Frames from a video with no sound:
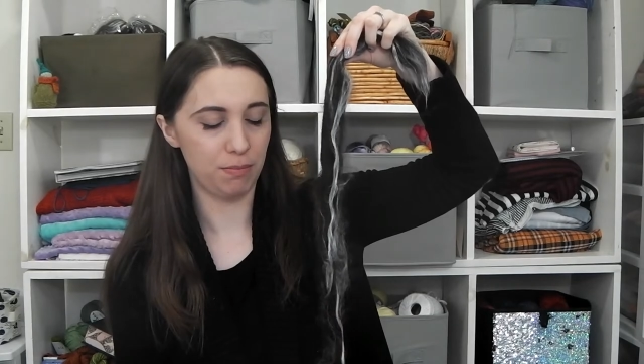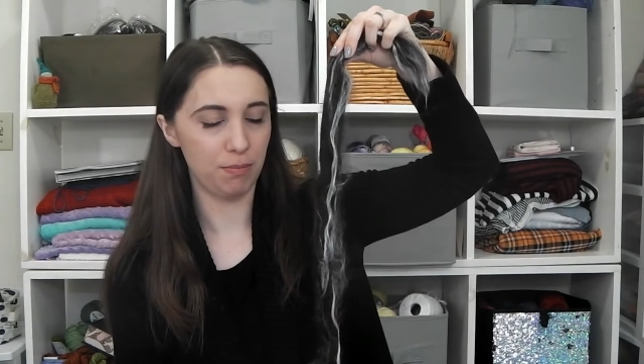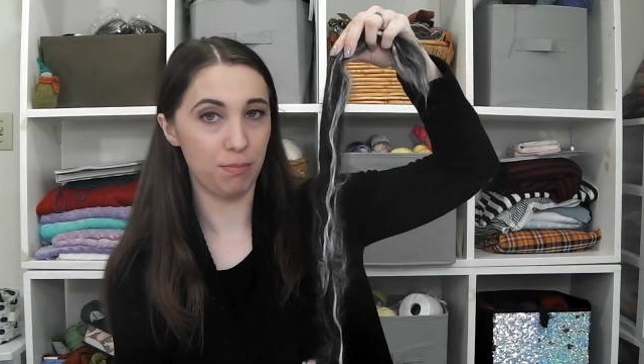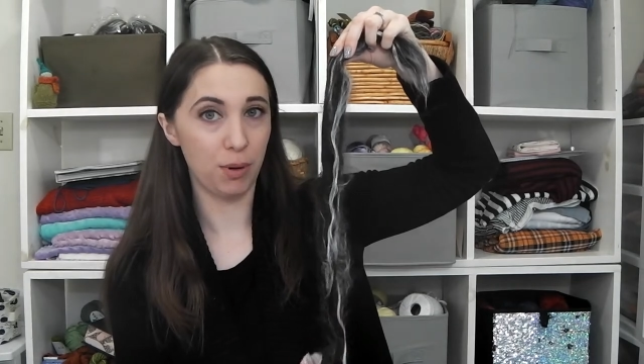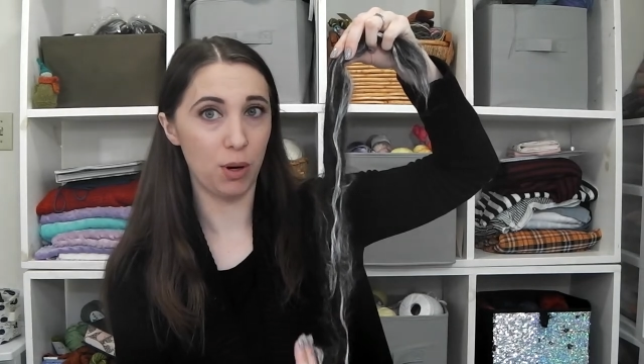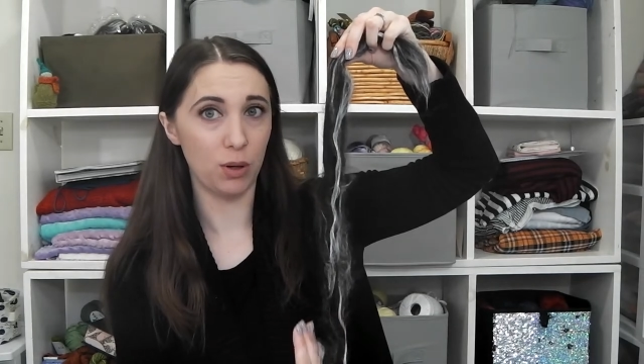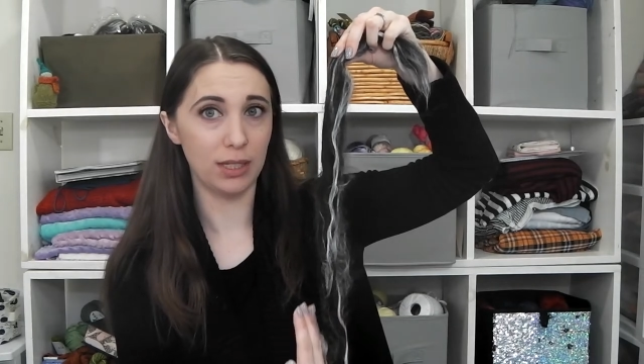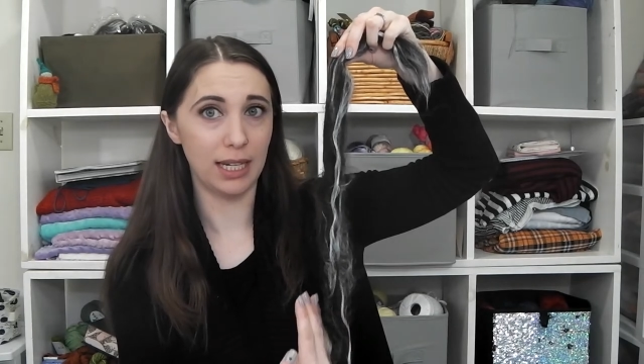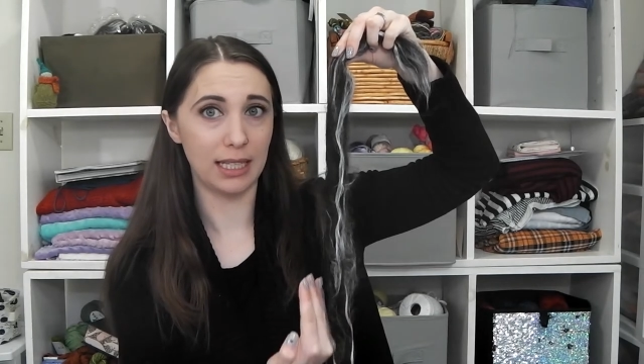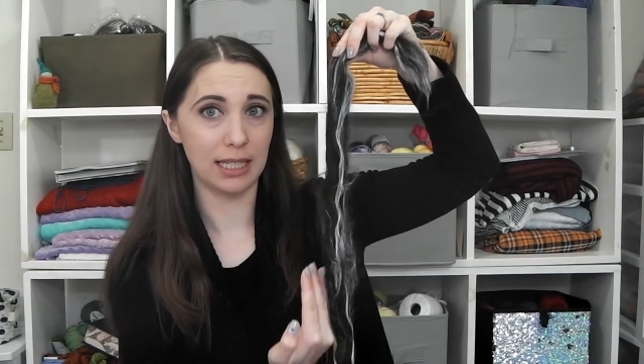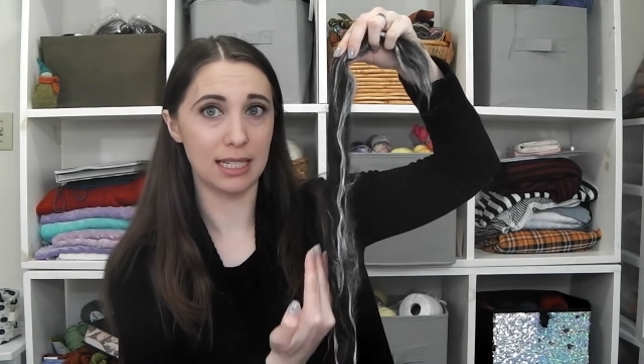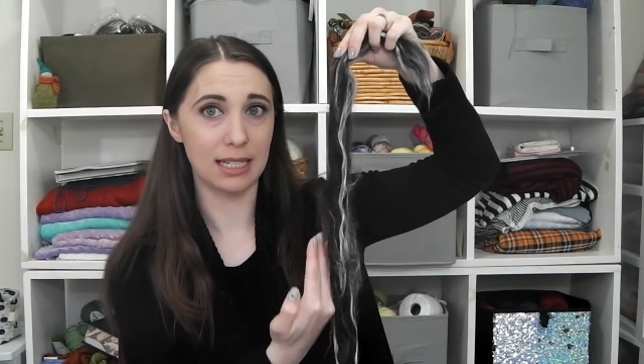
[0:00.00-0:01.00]

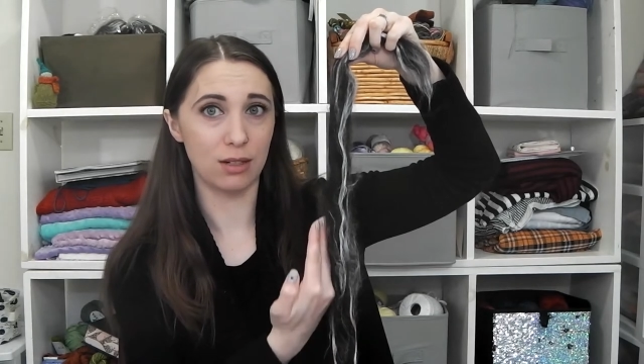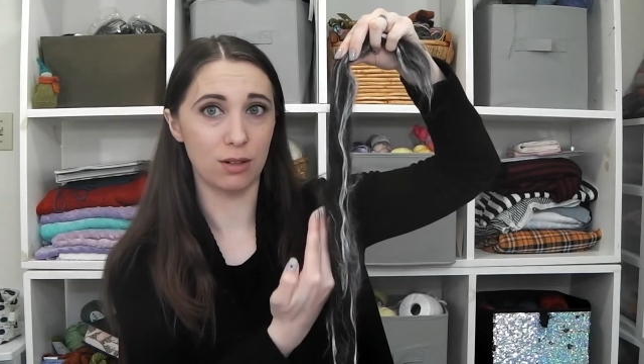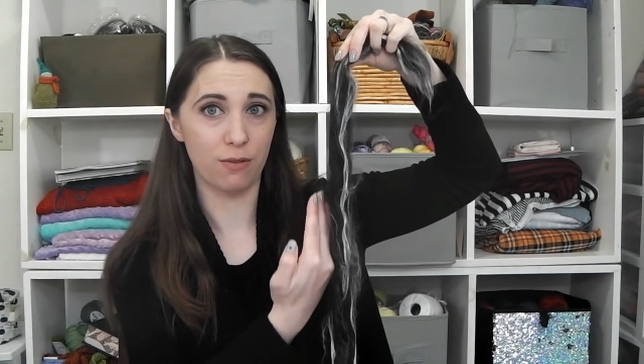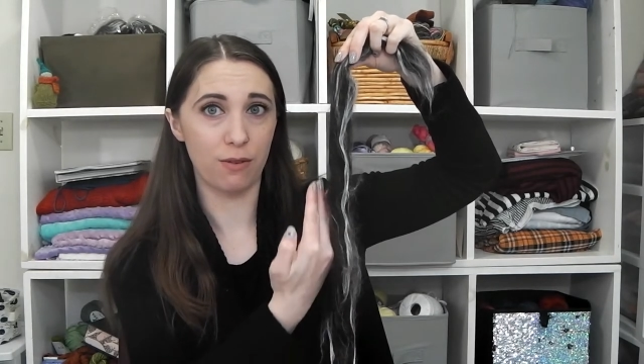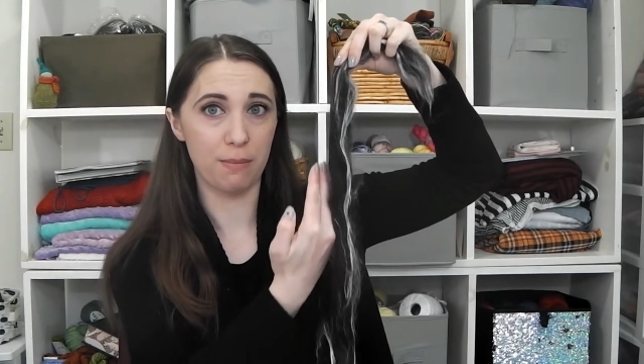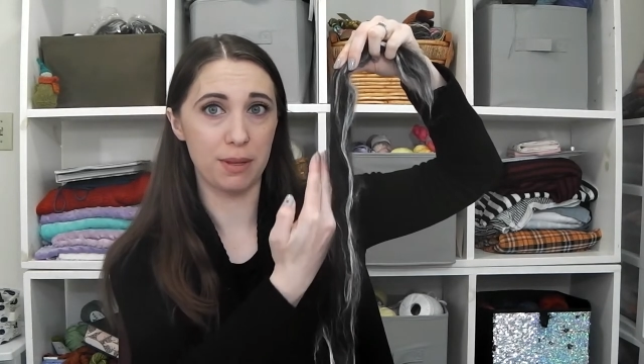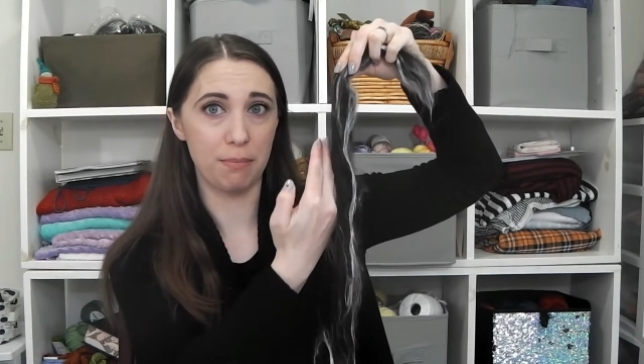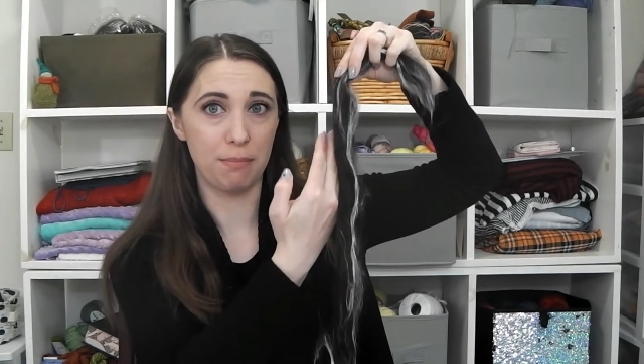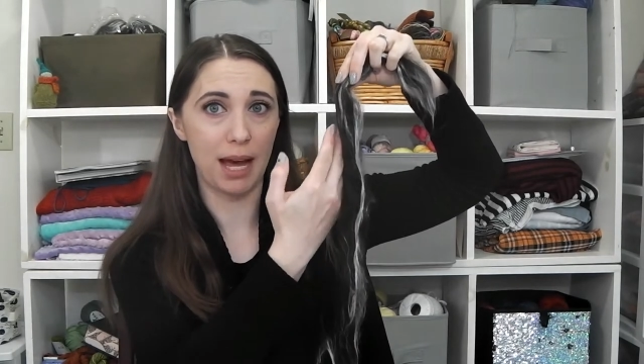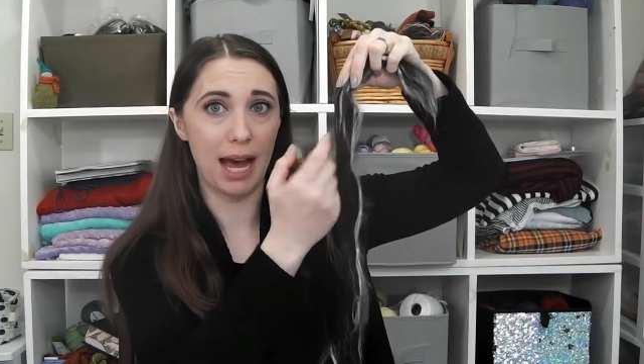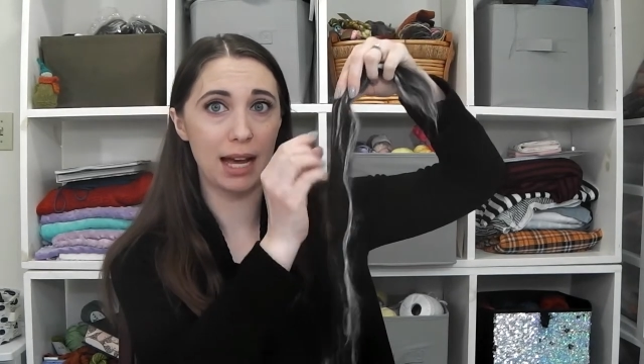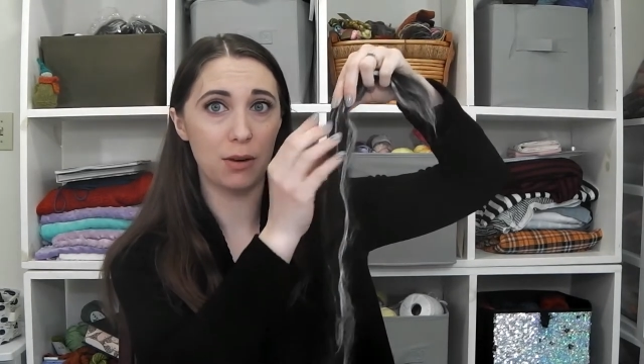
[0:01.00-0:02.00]
pulling the silk from the
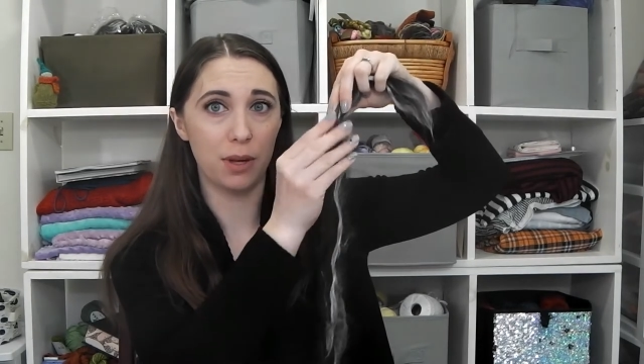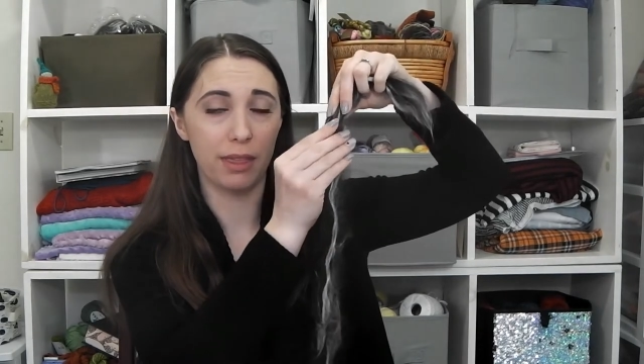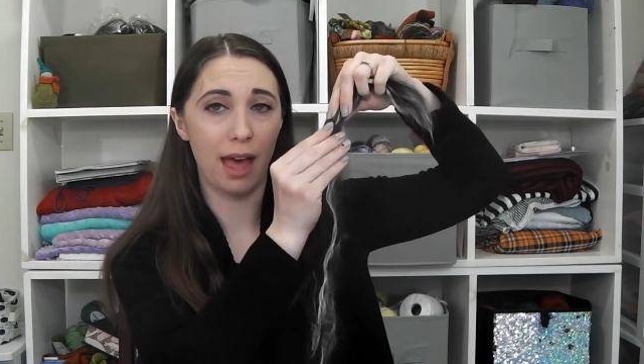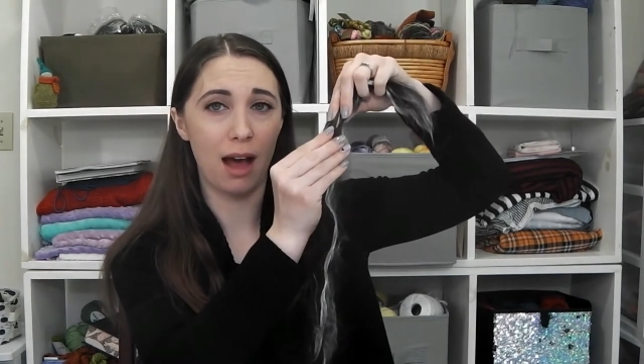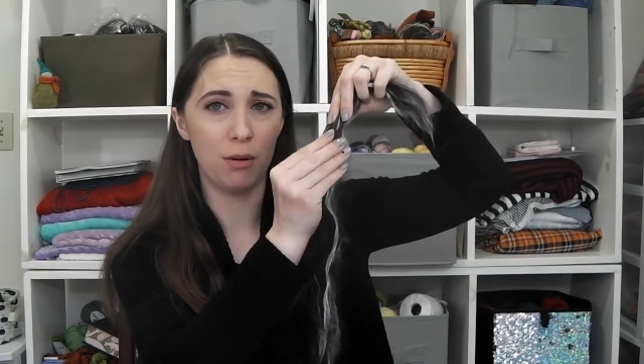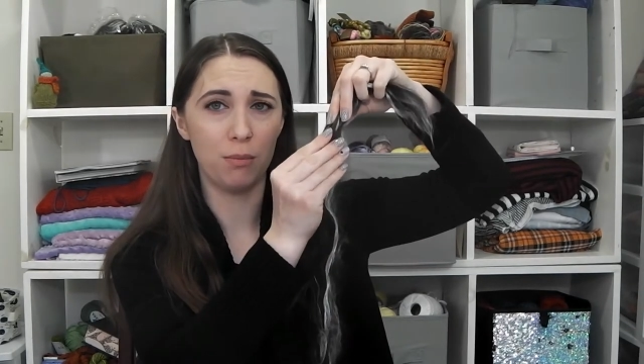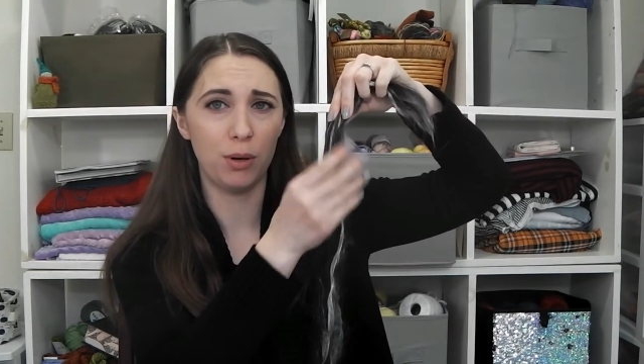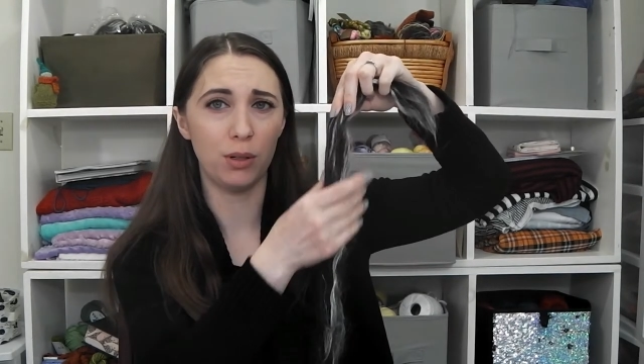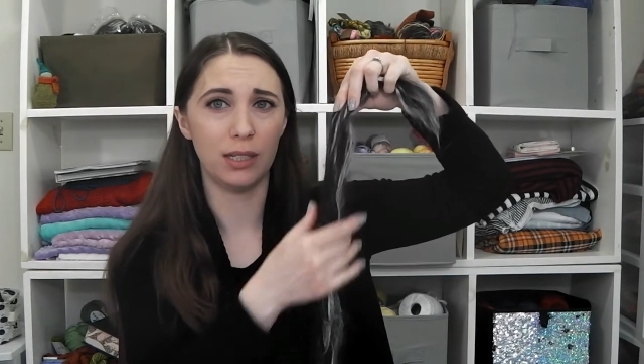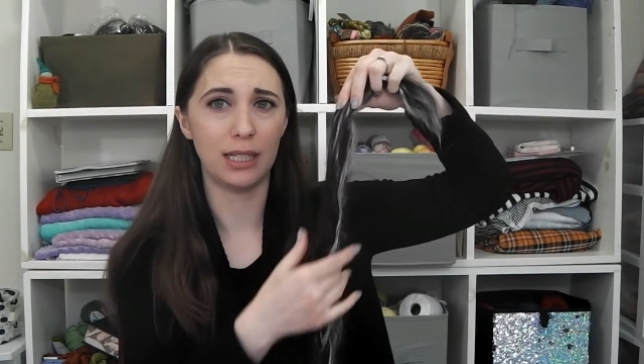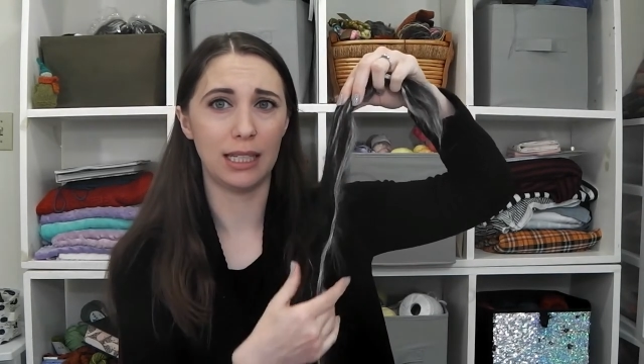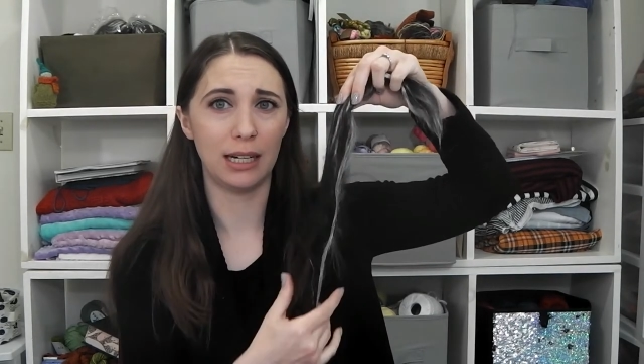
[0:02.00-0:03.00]
back without
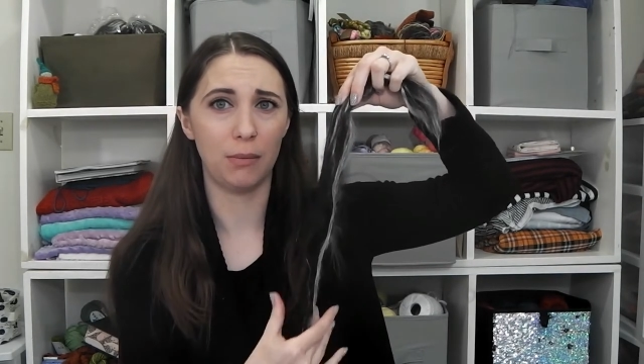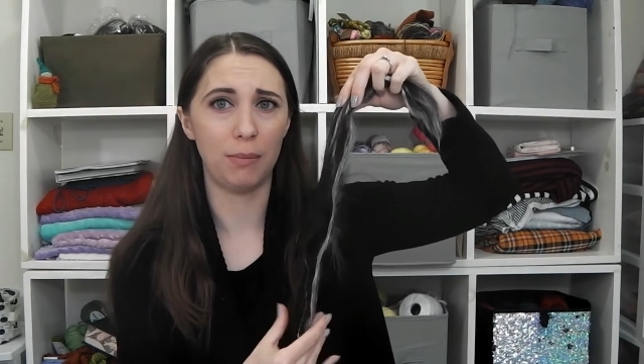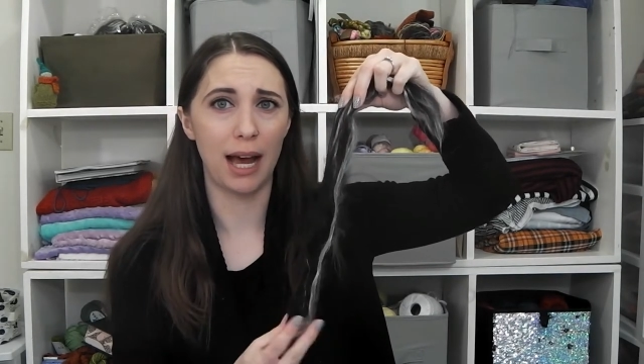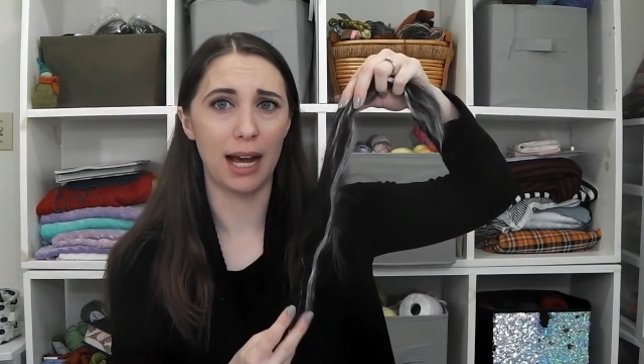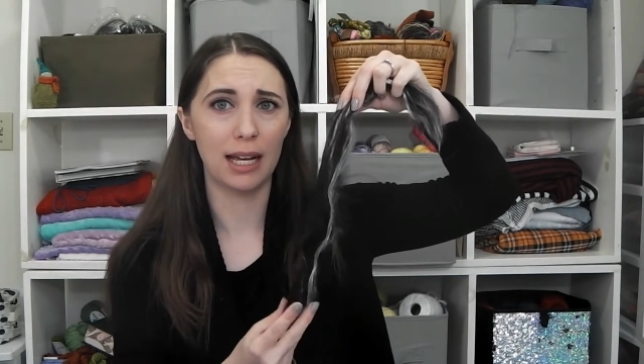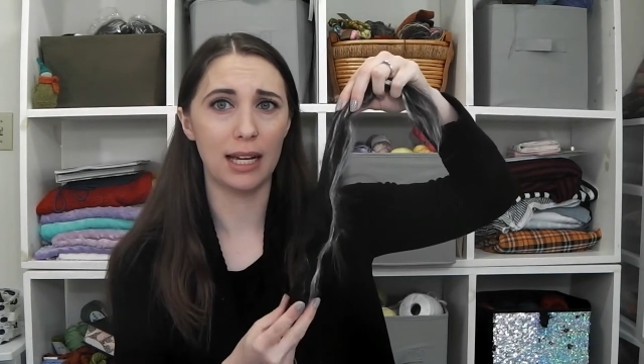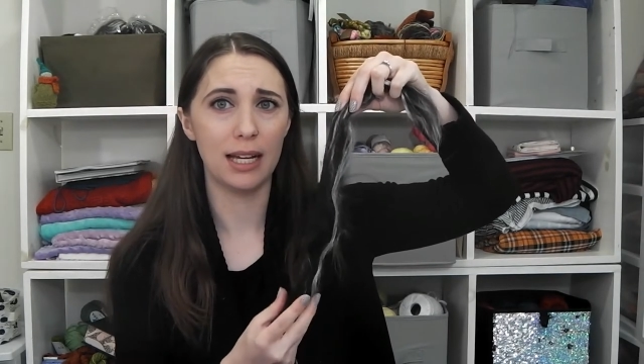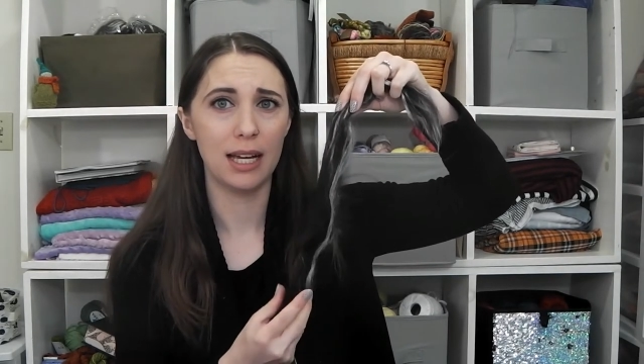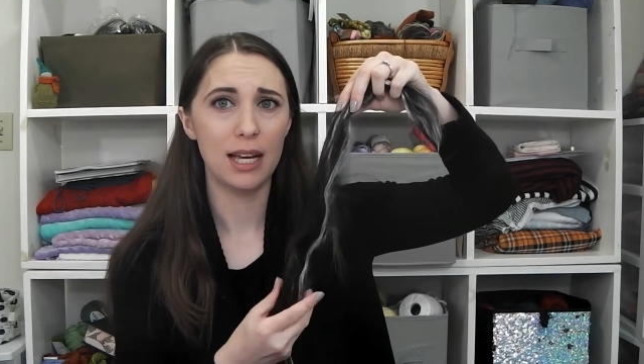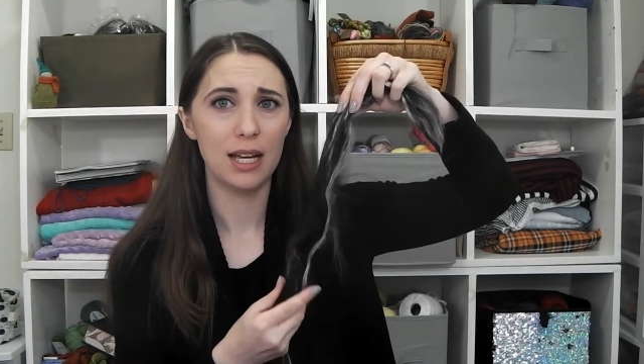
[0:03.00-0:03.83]
pulling the alpaca.